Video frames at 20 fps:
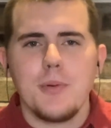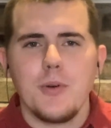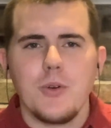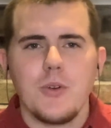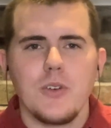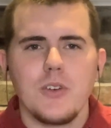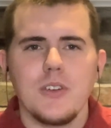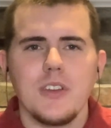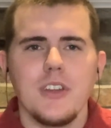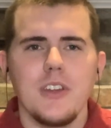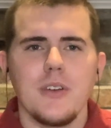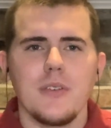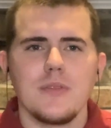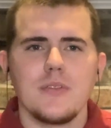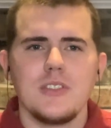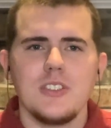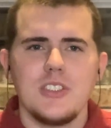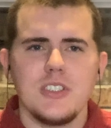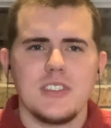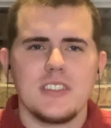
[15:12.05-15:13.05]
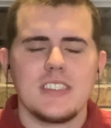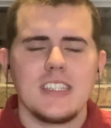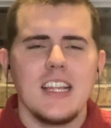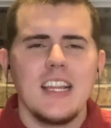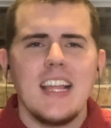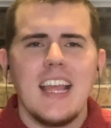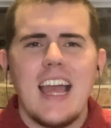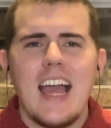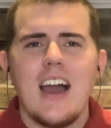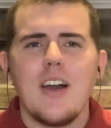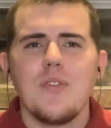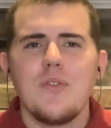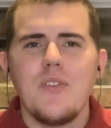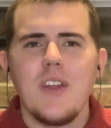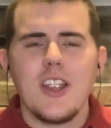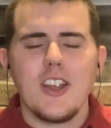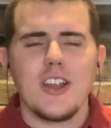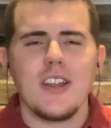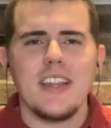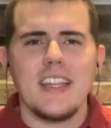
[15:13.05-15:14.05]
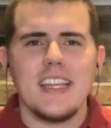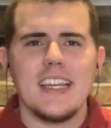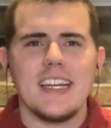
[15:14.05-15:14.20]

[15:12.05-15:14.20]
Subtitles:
or, just have very,